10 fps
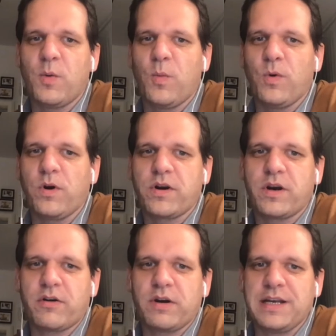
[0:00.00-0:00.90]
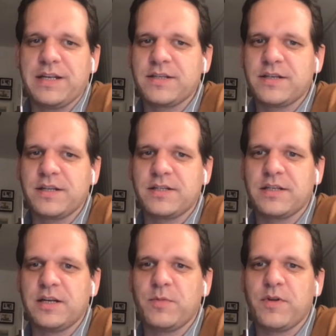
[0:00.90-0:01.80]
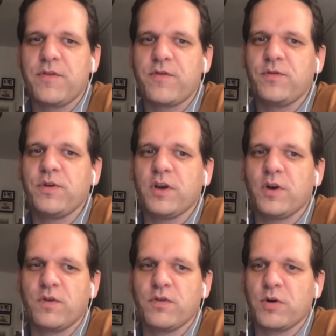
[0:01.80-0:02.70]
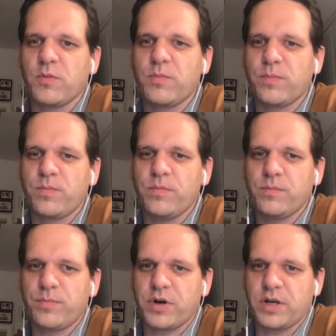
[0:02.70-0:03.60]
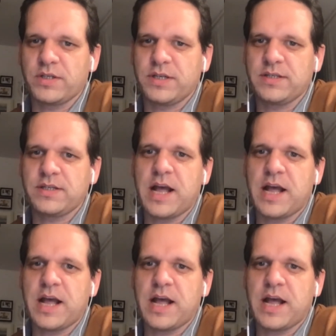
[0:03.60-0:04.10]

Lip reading: walk our listeners a little bit through the overall process.